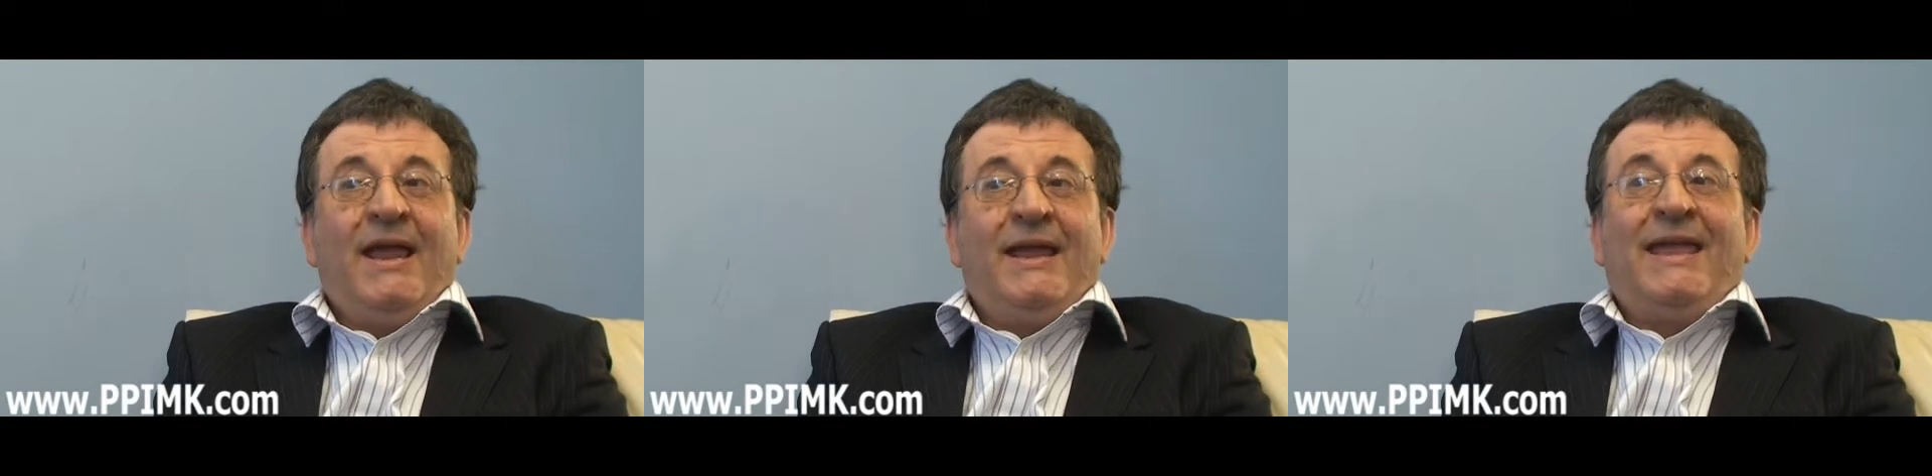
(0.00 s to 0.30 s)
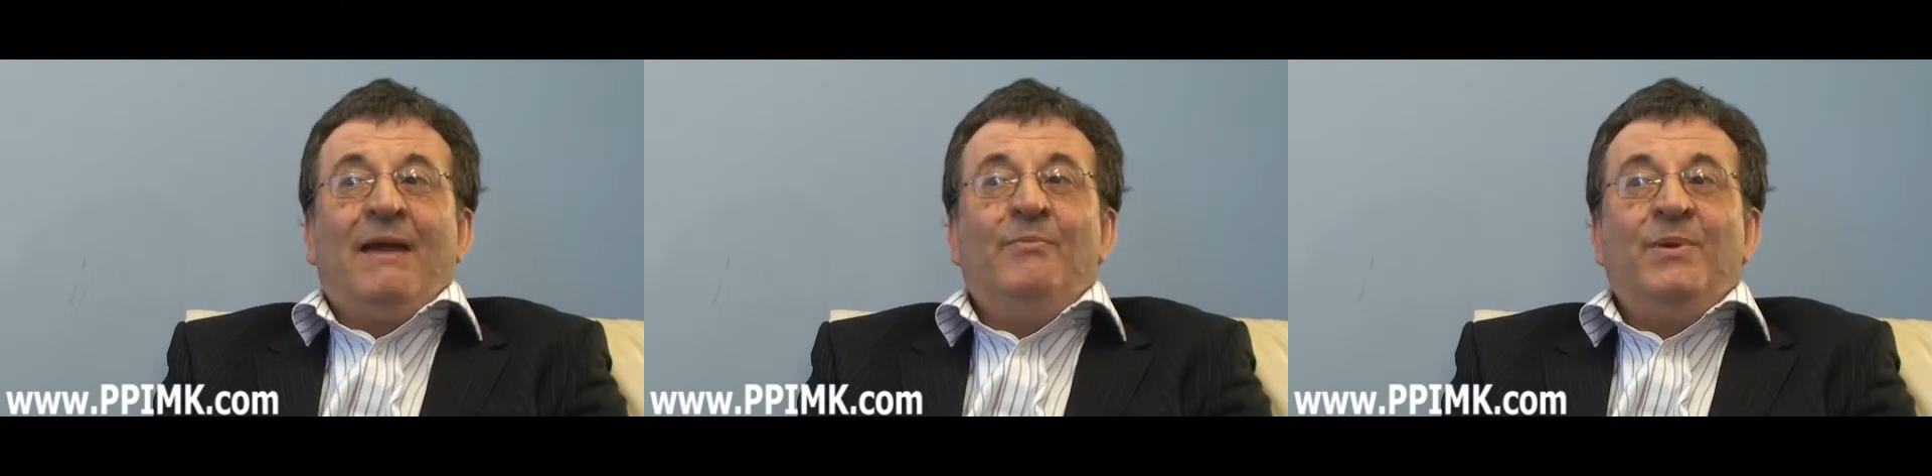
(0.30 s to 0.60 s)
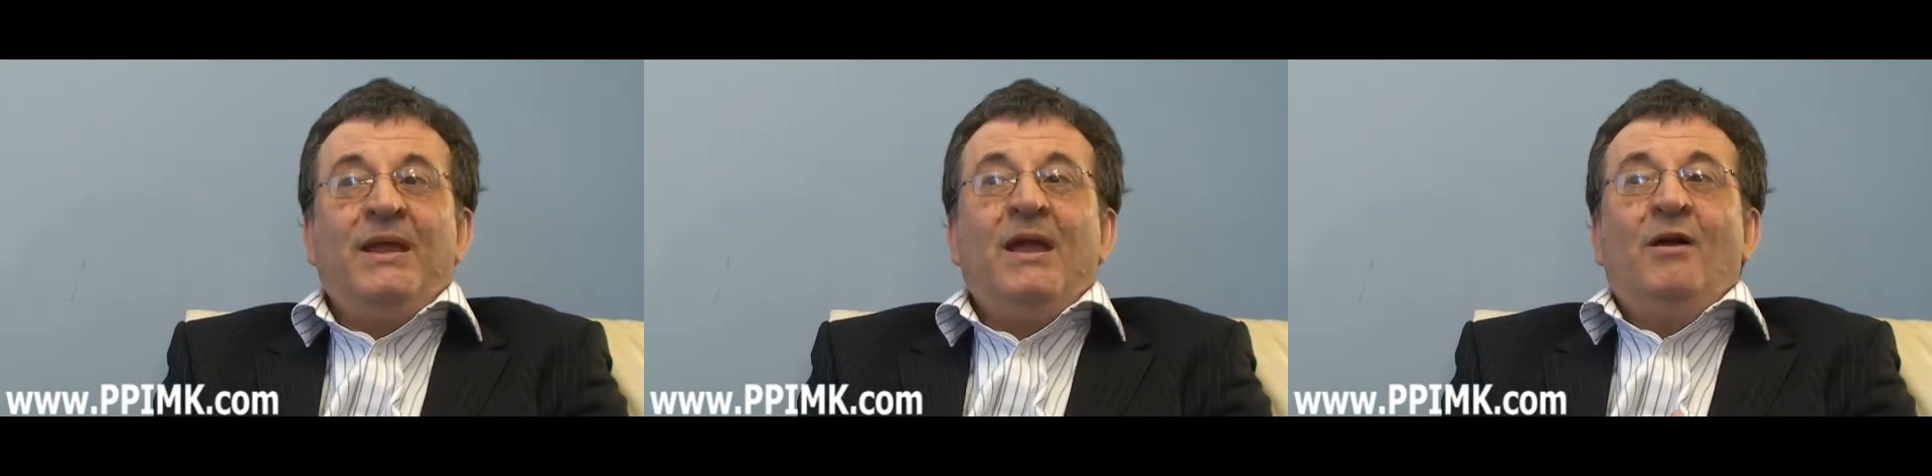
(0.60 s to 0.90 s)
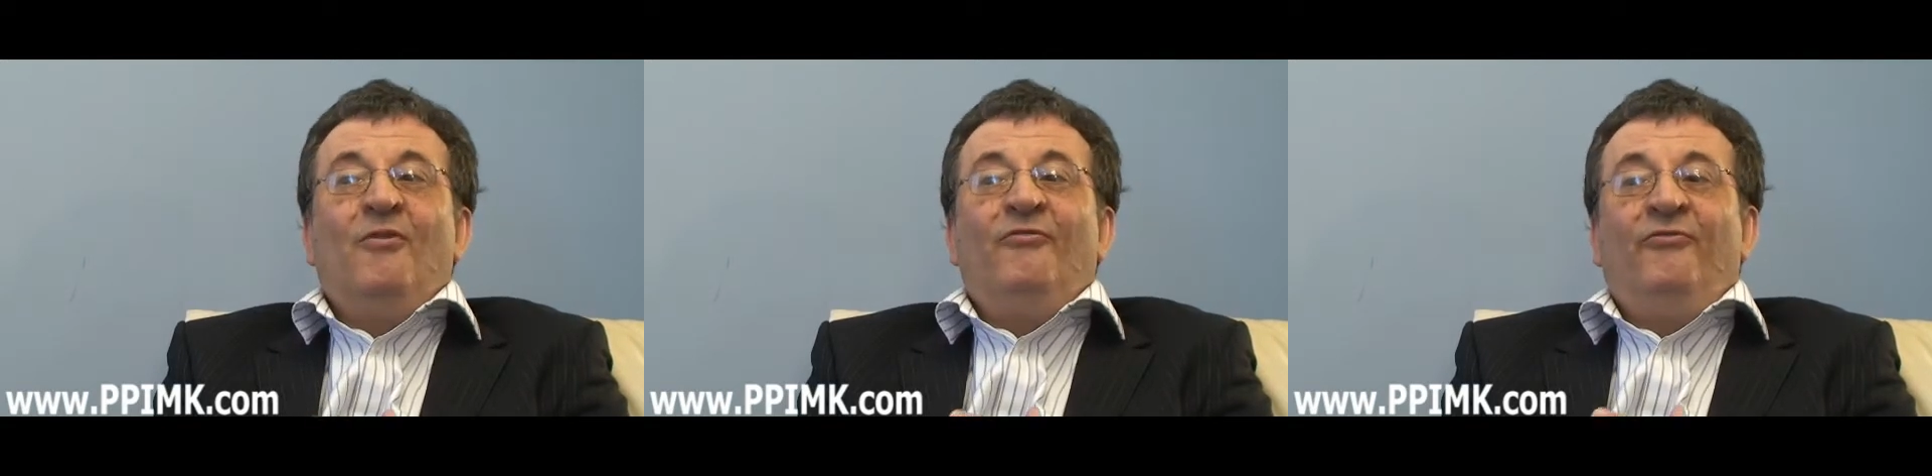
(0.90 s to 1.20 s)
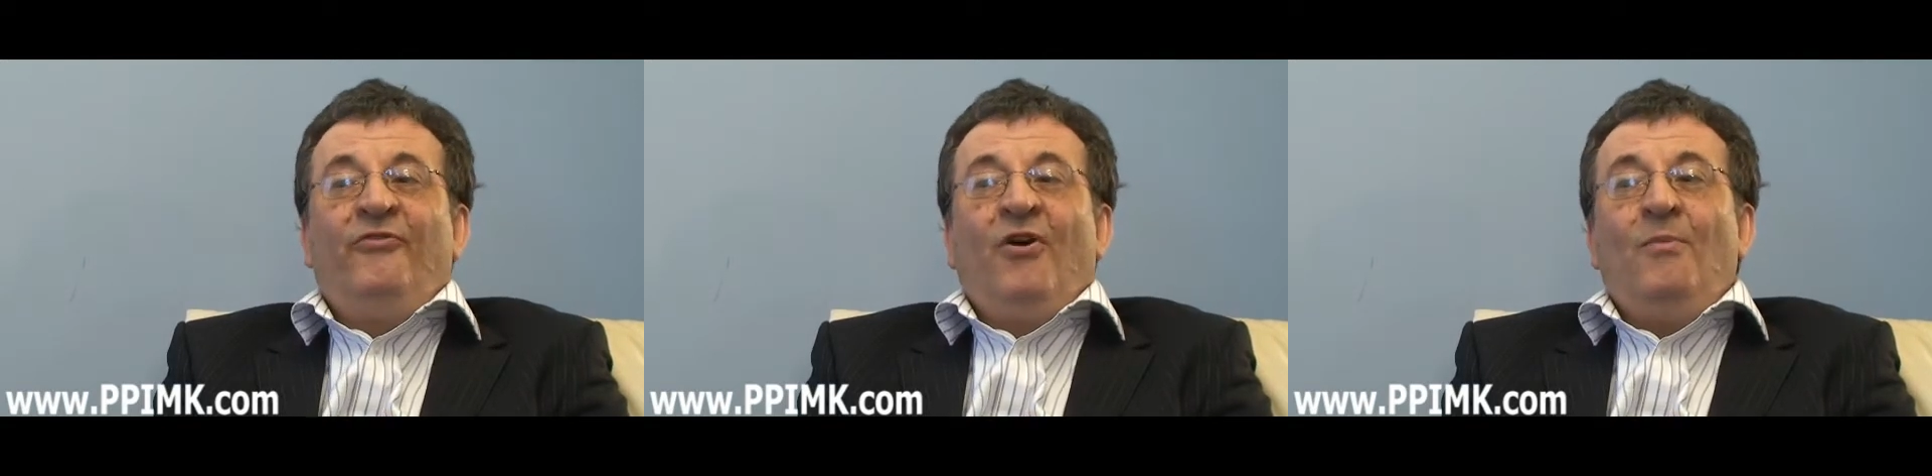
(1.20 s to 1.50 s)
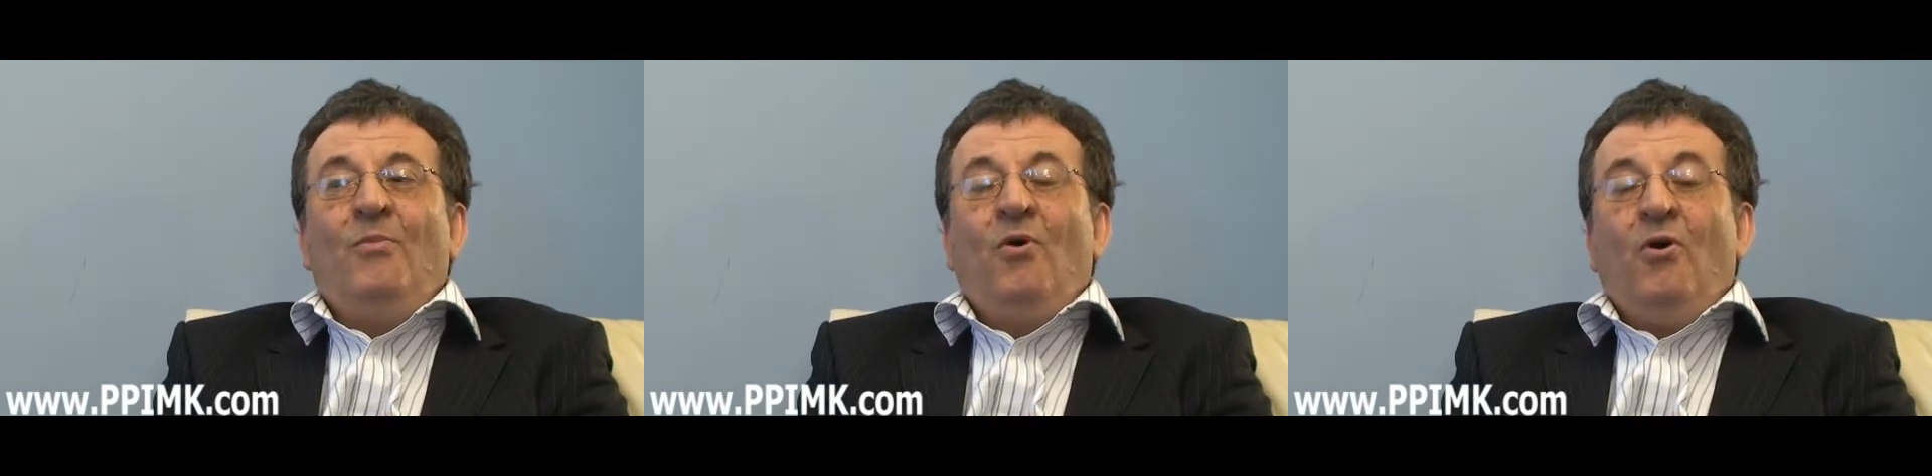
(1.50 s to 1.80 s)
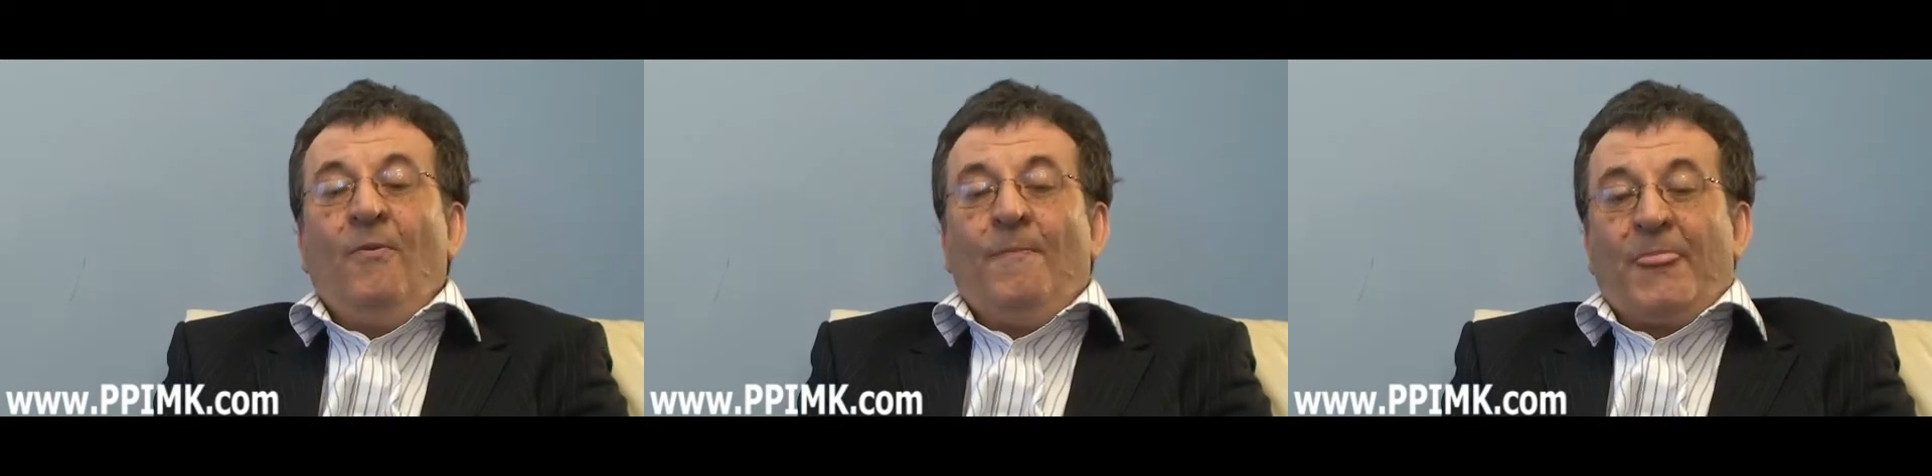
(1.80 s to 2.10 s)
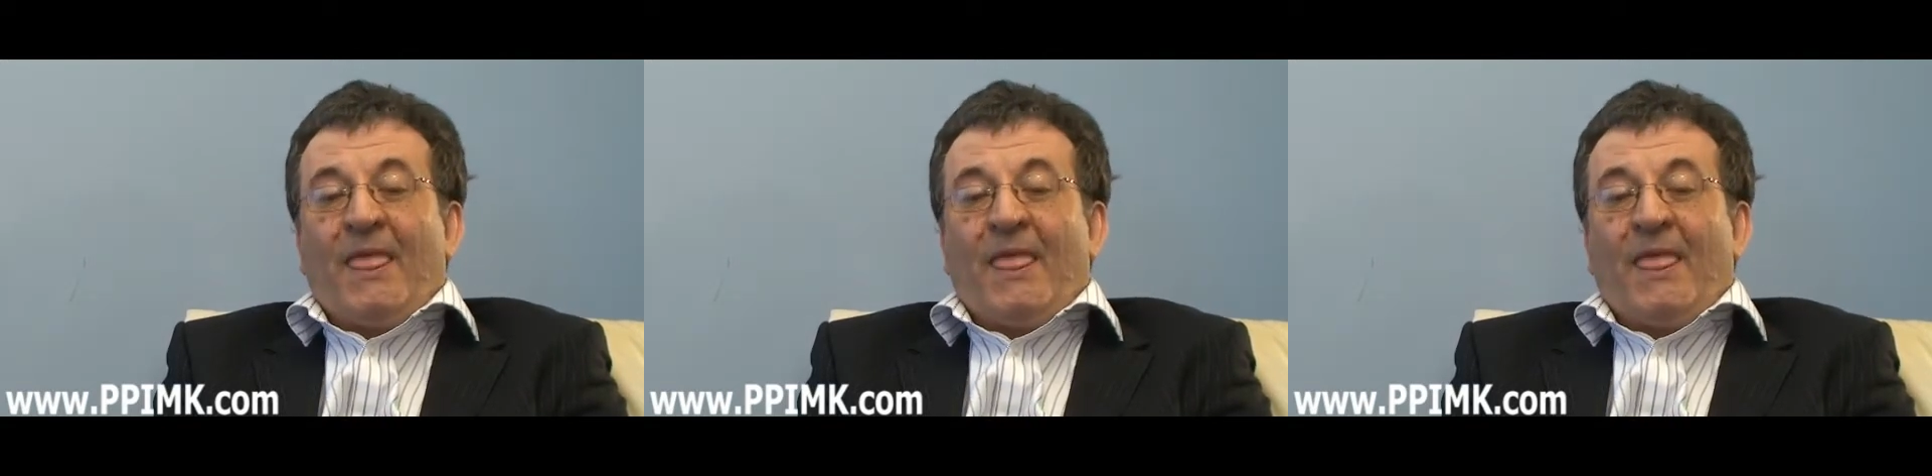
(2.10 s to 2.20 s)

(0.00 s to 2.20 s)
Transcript: it can be far more